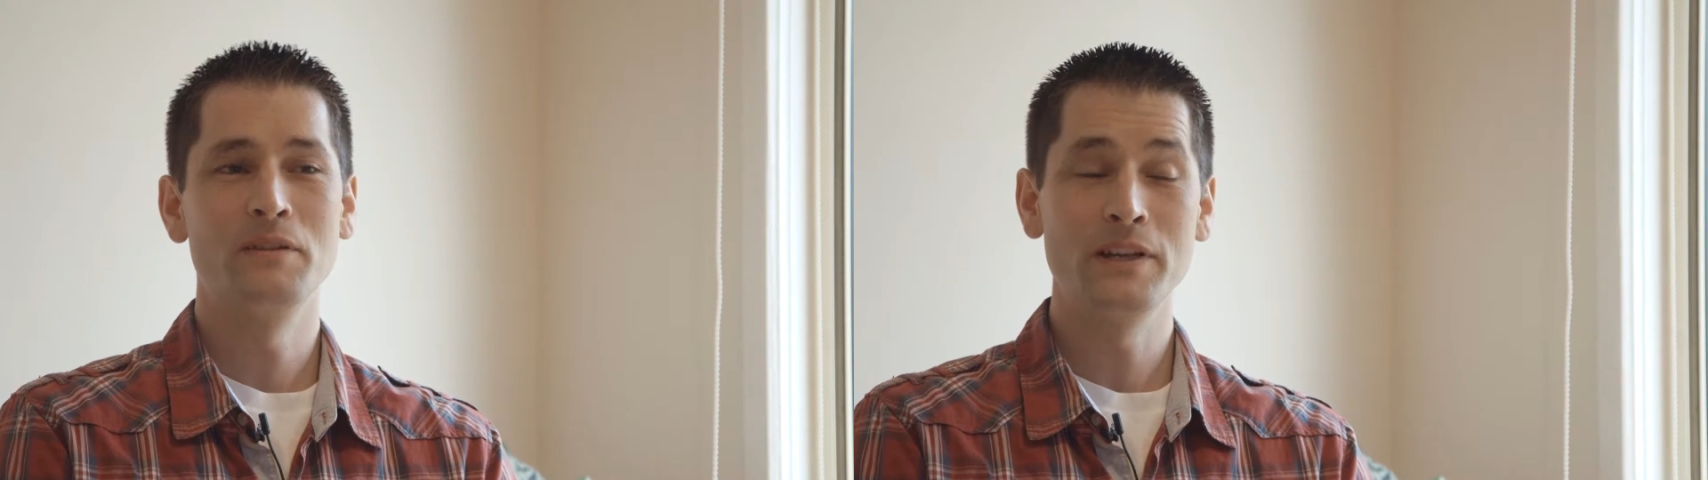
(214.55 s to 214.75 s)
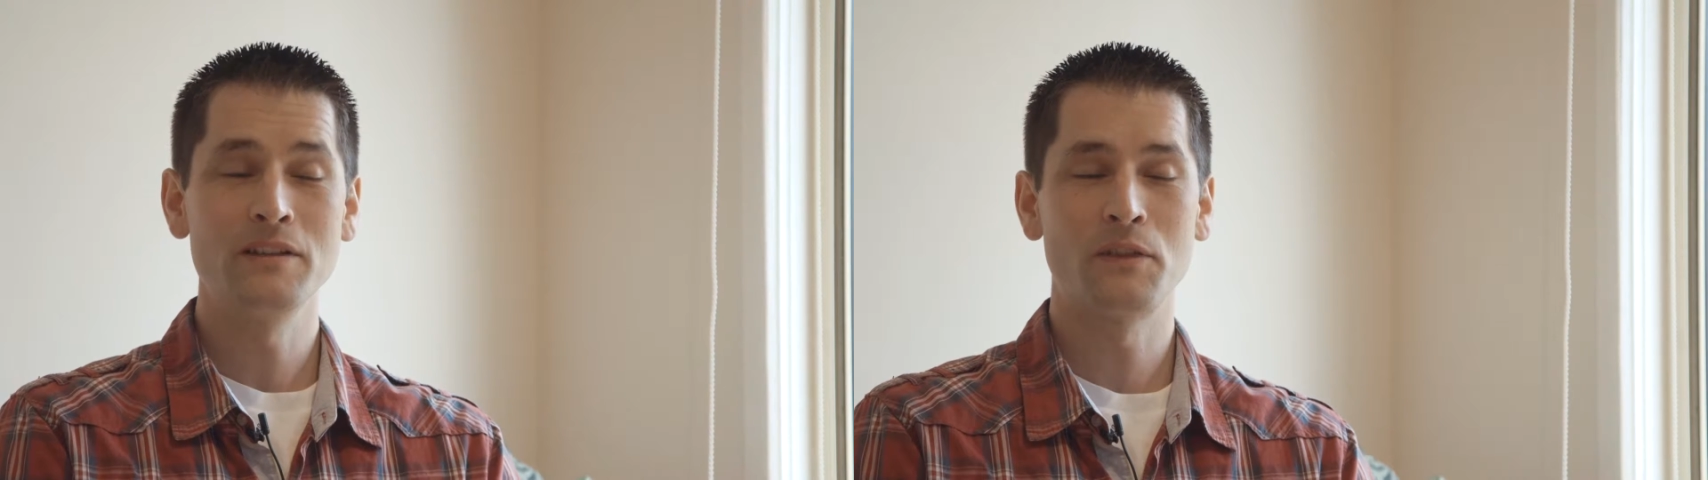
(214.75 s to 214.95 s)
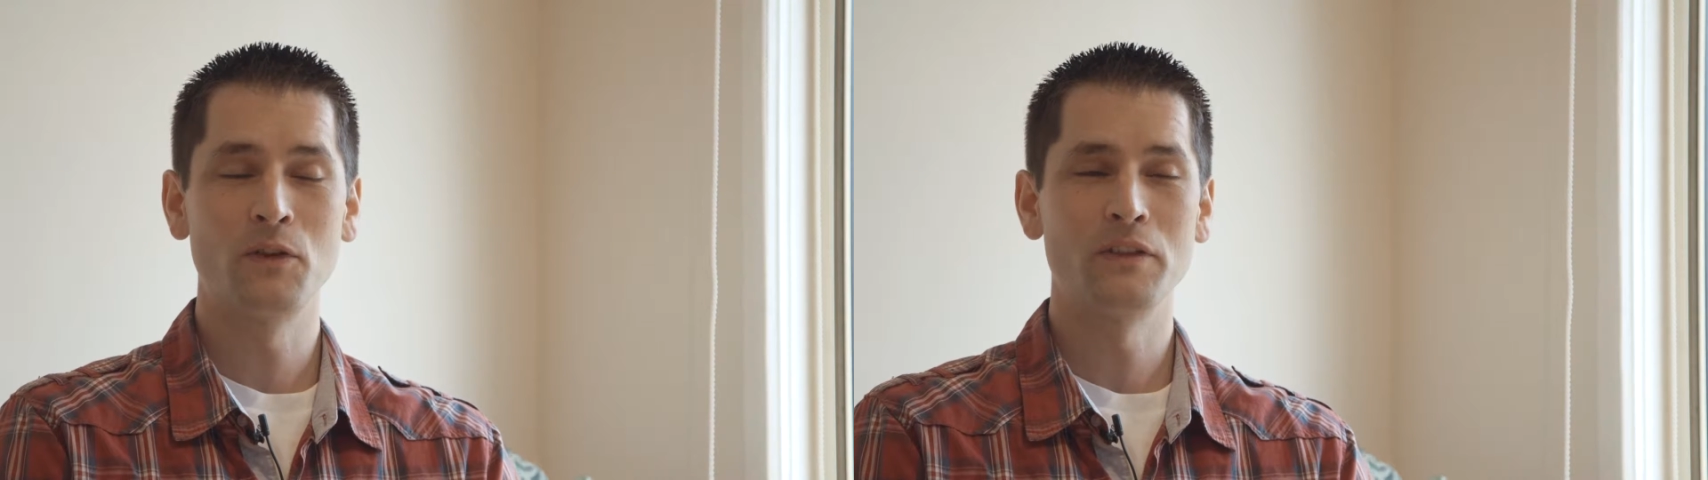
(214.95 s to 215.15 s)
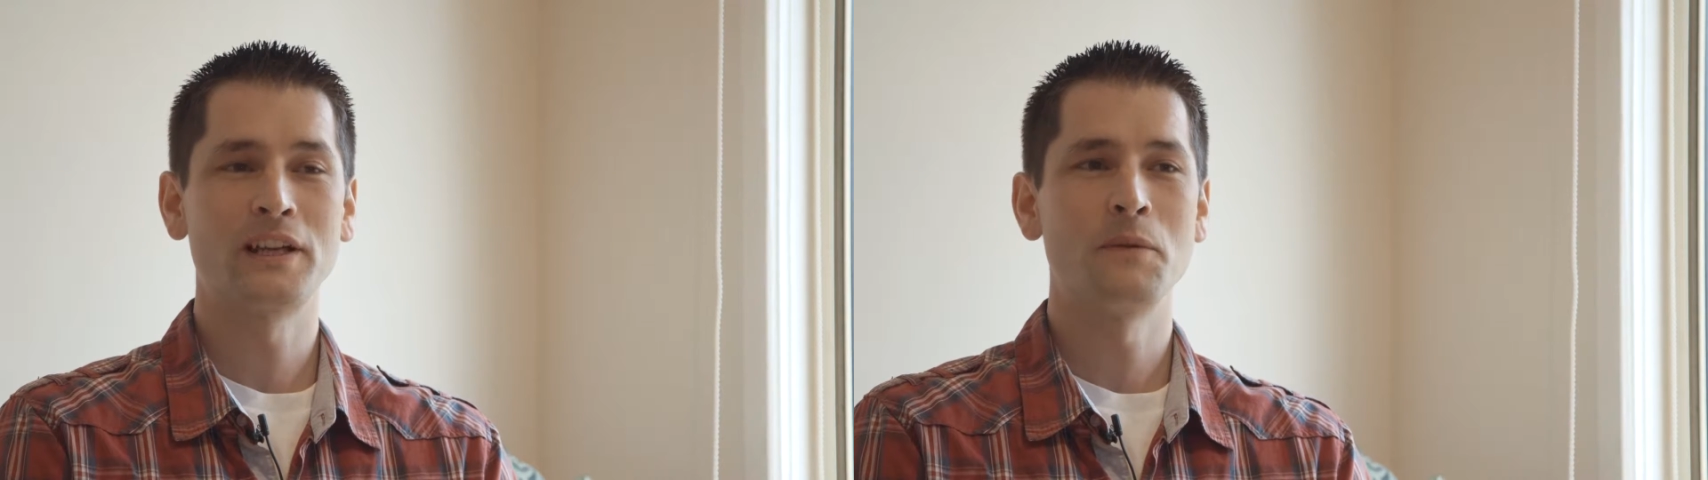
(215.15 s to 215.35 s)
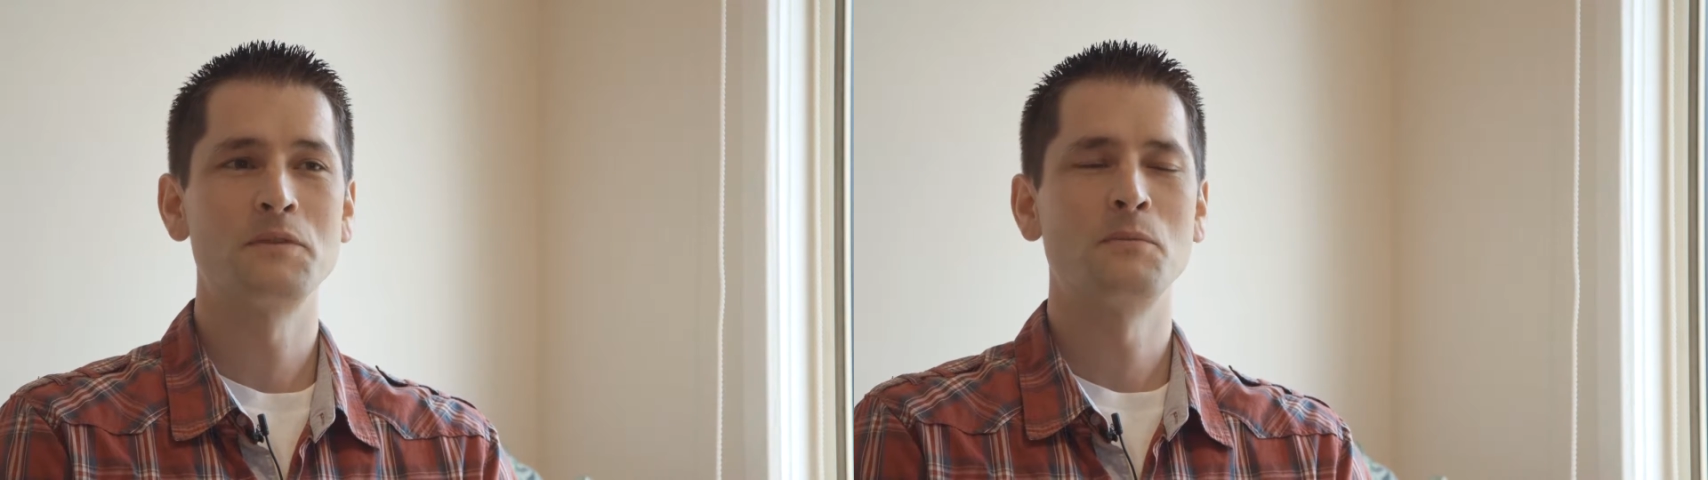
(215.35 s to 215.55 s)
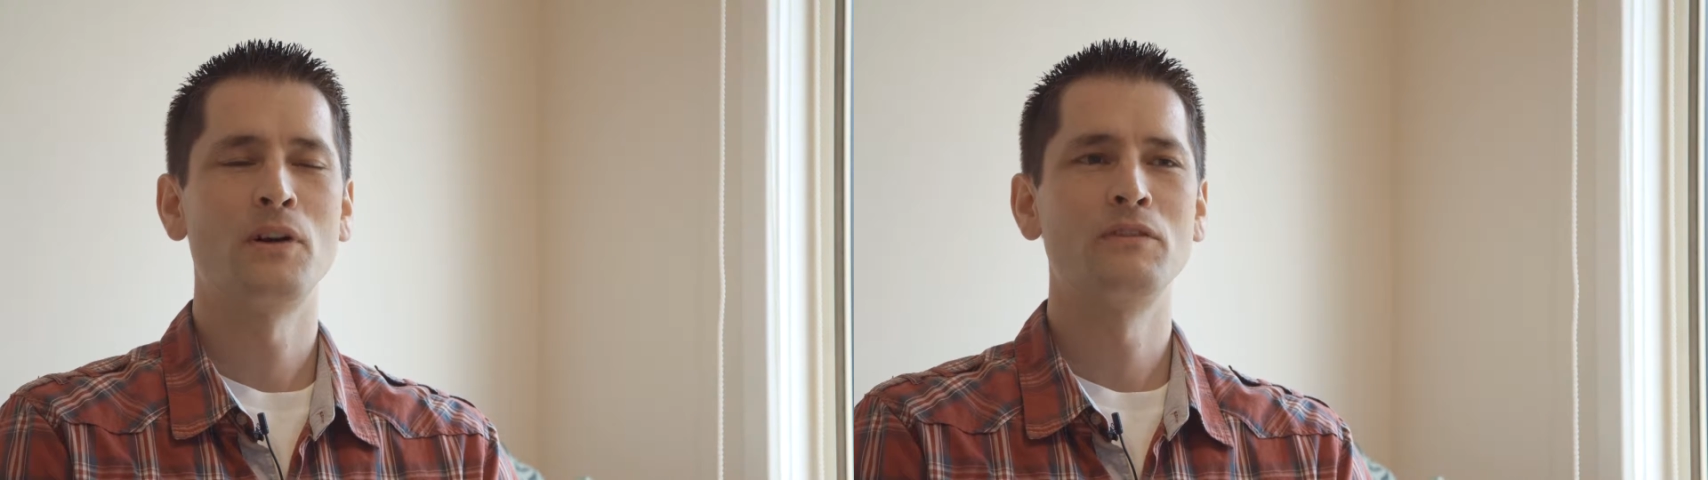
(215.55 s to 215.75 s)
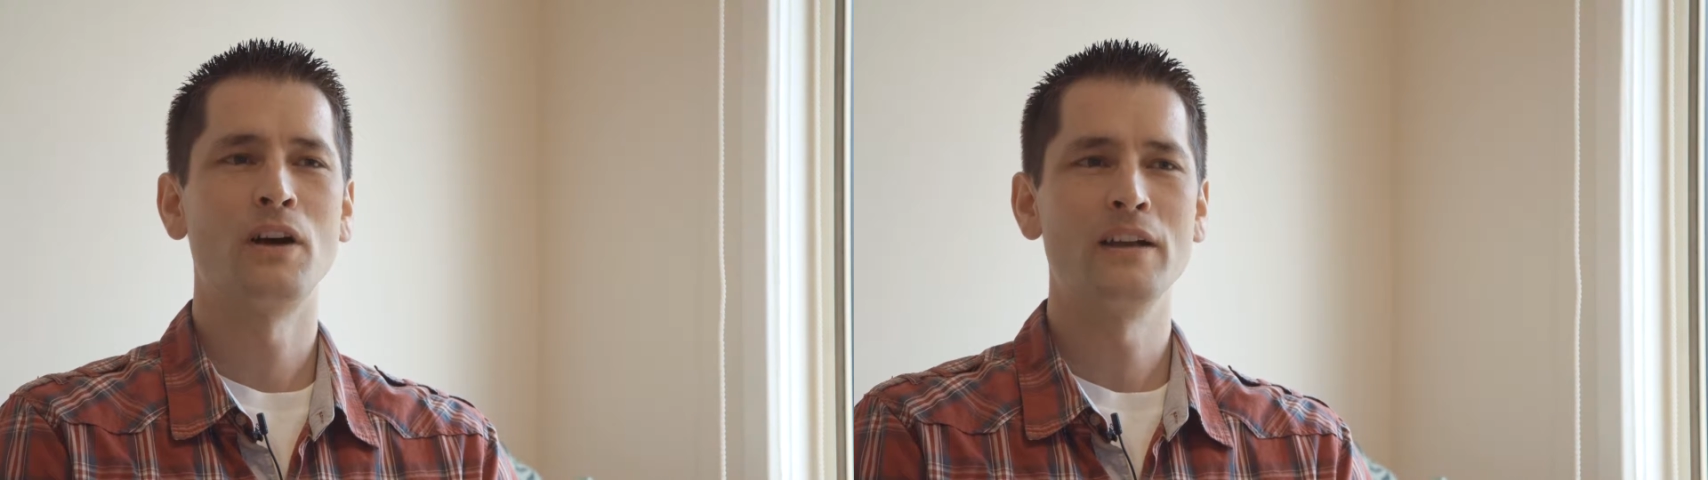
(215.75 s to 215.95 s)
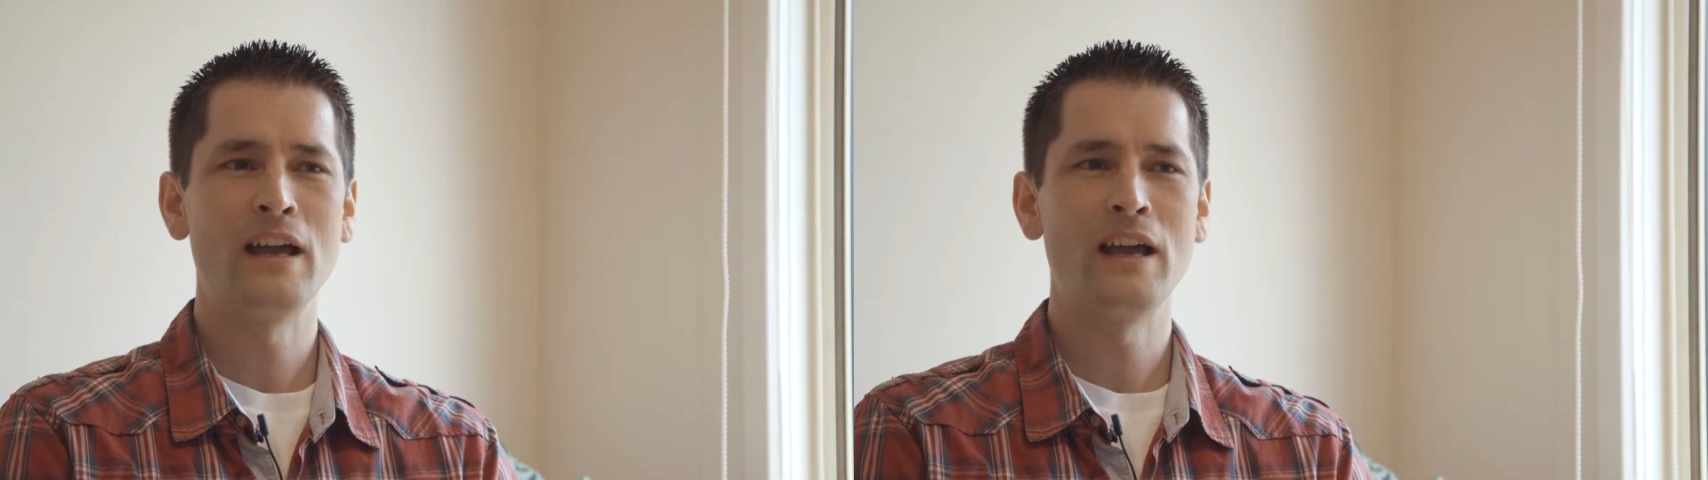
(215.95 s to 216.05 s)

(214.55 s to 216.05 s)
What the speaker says: the immediate thought that comes to mind right